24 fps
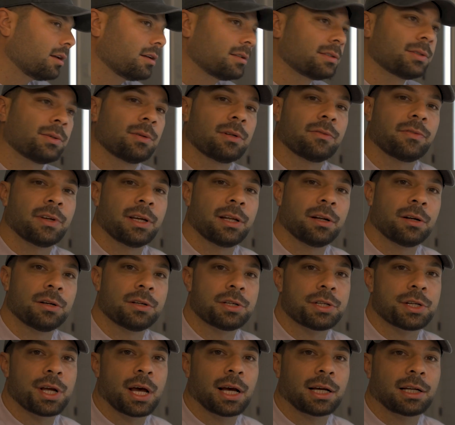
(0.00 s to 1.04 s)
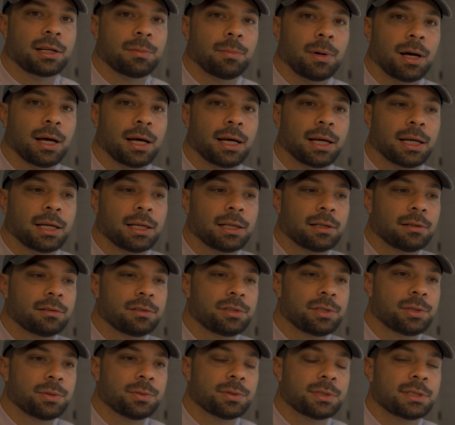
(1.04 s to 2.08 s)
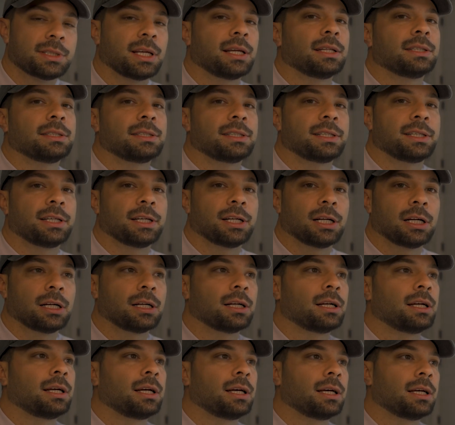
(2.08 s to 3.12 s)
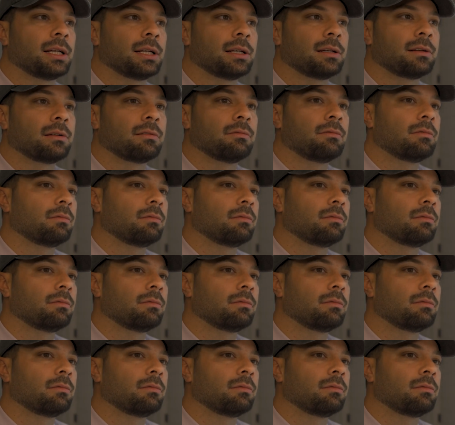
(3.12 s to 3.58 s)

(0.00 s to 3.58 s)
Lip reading: sort of interject my 2 cents here, and